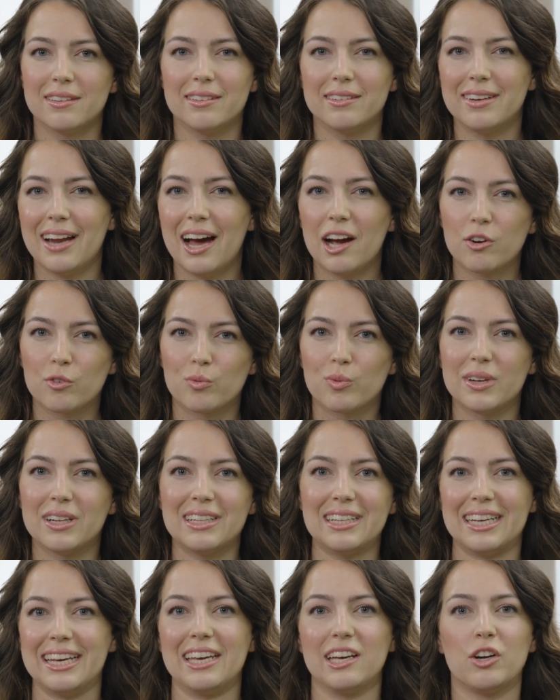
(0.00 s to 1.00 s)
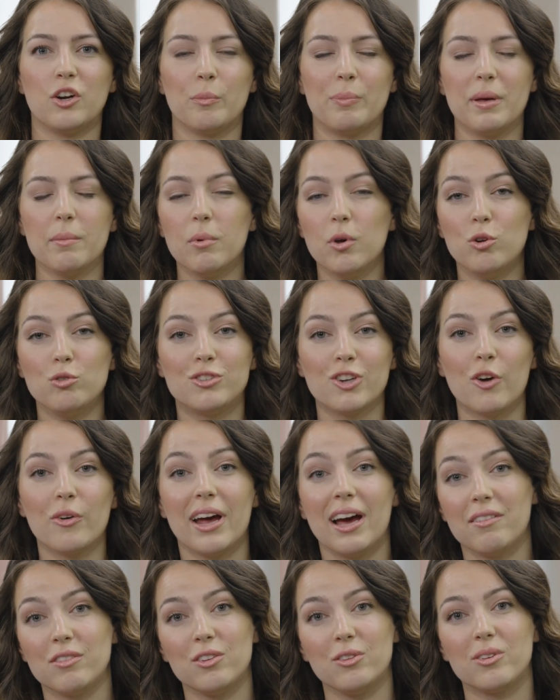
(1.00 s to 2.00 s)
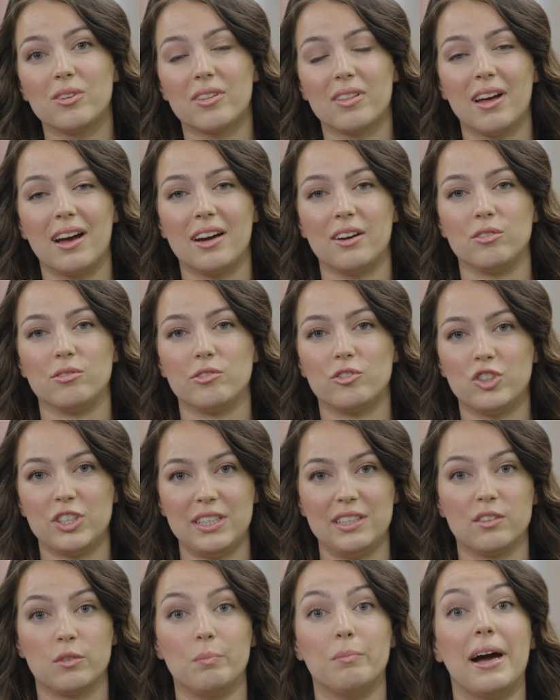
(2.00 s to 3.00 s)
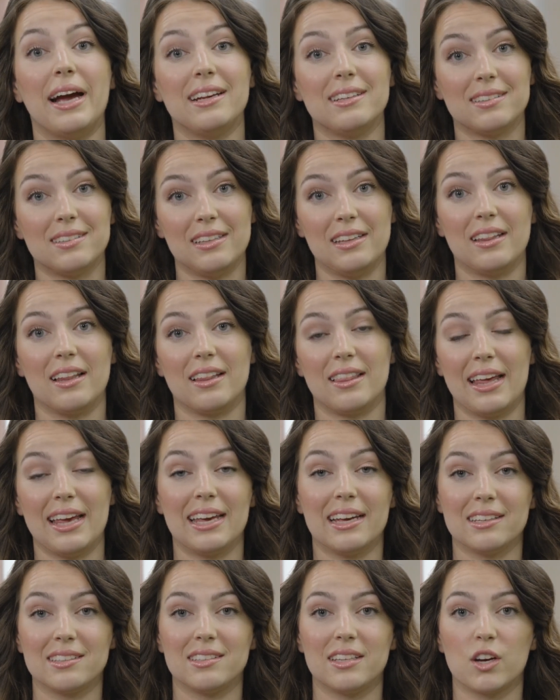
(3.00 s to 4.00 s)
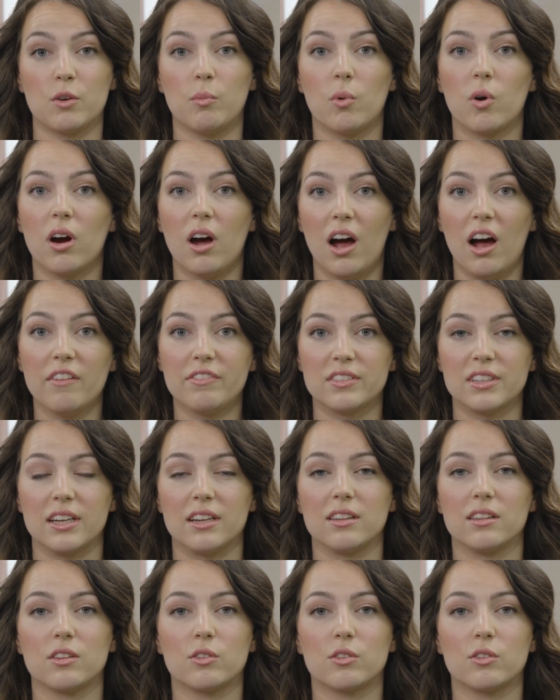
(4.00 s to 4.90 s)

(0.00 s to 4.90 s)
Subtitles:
Not really. People who don't have glutathione genes might see that they get sick more often.